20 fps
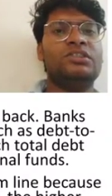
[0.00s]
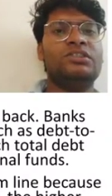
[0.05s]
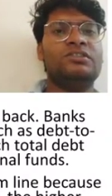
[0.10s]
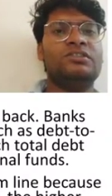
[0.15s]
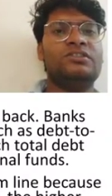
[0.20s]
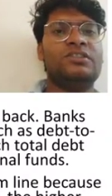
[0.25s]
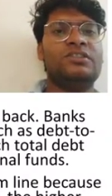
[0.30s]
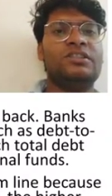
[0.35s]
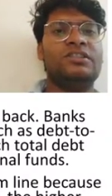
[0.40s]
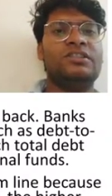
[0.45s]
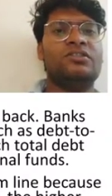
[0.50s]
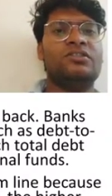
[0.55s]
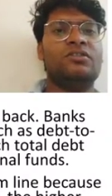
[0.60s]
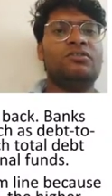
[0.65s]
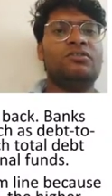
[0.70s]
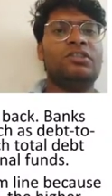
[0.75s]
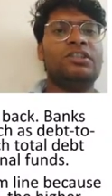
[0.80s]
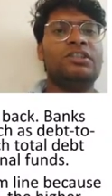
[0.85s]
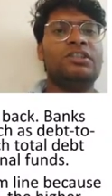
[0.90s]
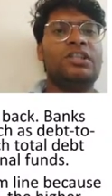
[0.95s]
interest
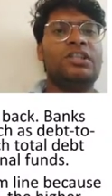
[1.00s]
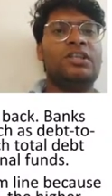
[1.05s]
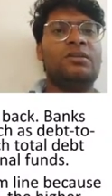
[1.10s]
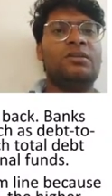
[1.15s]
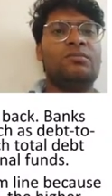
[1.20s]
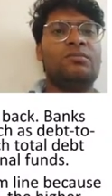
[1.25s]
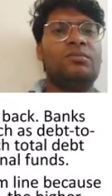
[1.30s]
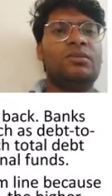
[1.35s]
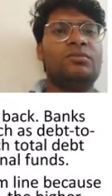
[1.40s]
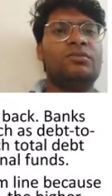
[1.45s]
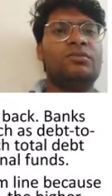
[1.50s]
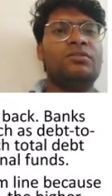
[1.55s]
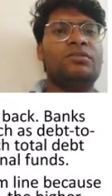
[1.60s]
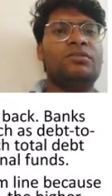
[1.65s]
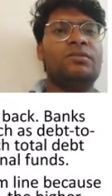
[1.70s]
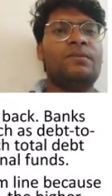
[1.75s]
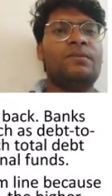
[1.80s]
coverage before